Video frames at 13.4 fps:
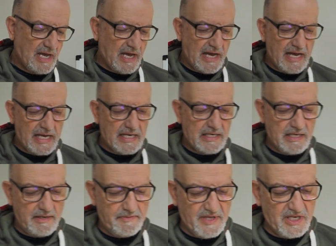and
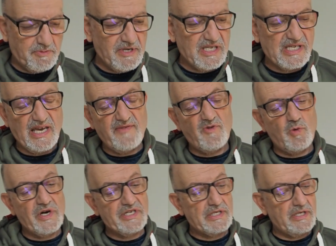this means safer
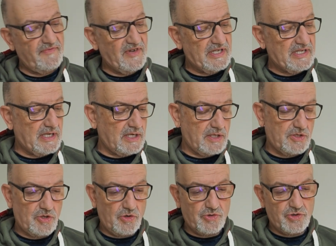ways than investing in
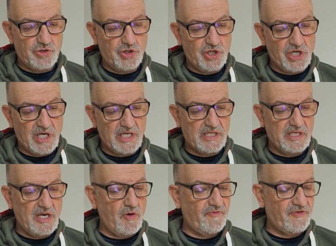stocks and shares.
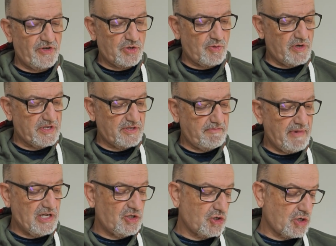The obvious ones are
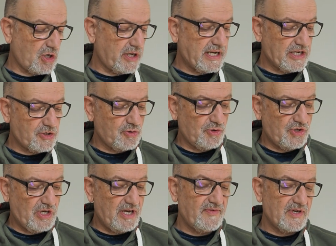mentioned, like national
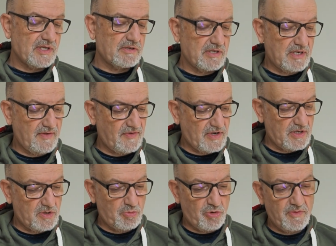savings,
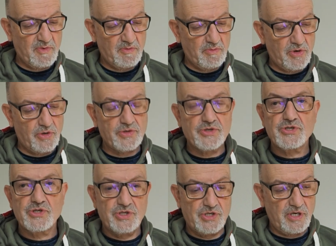certificates, premium bonds
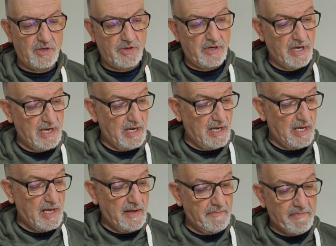and so on,
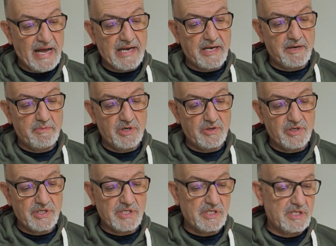bank and
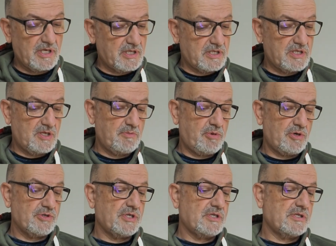building society
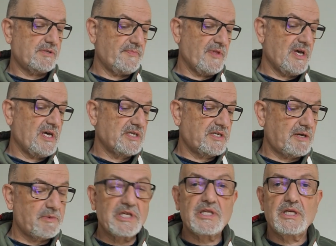deposits,
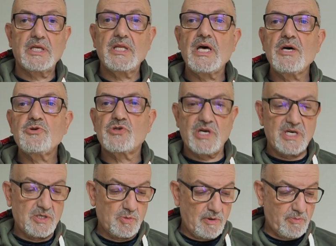something that in those
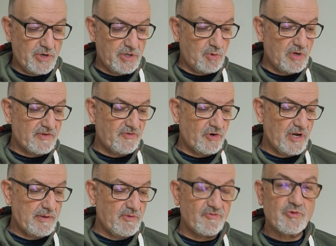days went by the wonderful
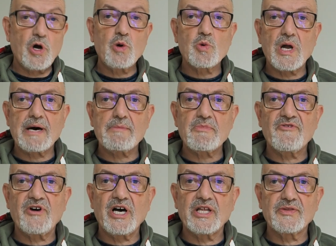name of roll-up
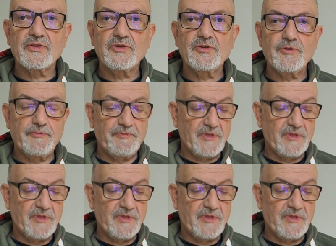funds.